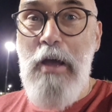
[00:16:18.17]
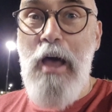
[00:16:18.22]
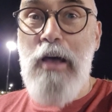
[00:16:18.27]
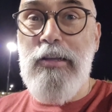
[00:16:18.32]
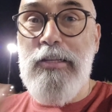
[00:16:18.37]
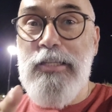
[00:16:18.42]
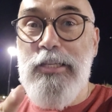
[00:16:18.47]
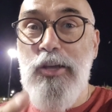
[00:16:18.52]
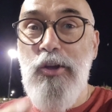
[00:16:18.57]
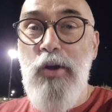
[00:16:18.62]

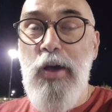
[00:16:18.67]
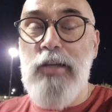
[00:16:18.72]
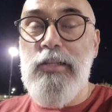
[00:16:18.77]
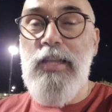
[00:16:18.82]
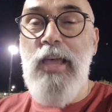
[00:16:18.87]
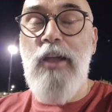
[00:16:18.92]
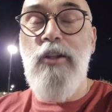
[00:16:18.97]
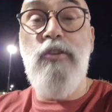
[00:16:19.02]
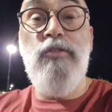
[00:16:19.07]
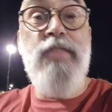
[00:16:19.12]
I'll see you guys
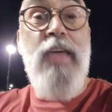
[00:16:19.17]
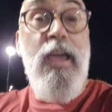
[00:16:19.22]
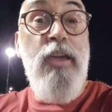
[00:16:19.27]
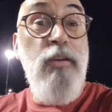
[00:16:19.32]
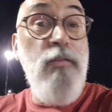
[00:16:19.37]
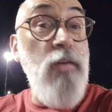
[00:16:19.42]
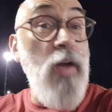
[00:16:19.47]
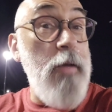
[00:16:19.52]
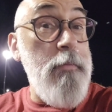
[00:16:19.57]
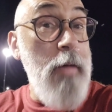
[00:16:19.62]
later. Thank
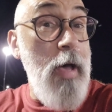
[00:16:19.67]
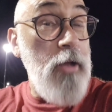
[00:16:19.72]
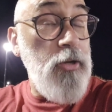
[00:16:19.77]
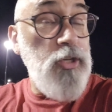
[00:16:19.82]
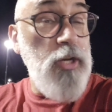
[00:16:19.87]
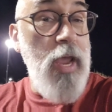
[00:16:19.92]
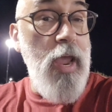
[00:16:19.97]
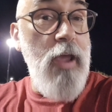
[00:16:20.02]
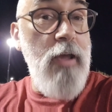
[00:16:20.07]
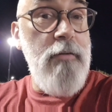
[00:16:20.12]
you very
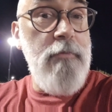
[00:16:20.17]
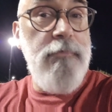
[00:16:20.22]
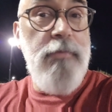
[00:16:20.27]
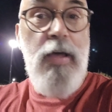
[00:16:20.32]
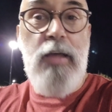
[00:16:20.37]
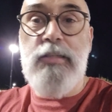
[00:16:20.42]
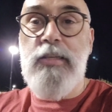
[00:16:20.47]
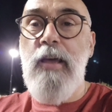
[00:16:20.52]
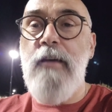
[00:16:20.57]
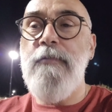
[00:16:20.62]
much and
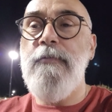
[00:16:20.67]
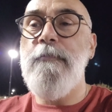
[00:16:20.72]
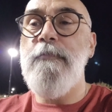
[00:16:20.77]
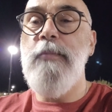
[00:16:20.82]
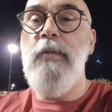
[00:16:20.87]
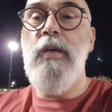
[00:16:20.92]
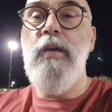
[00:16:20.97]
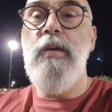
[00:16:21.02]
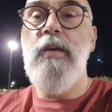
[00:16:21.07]
fly safe.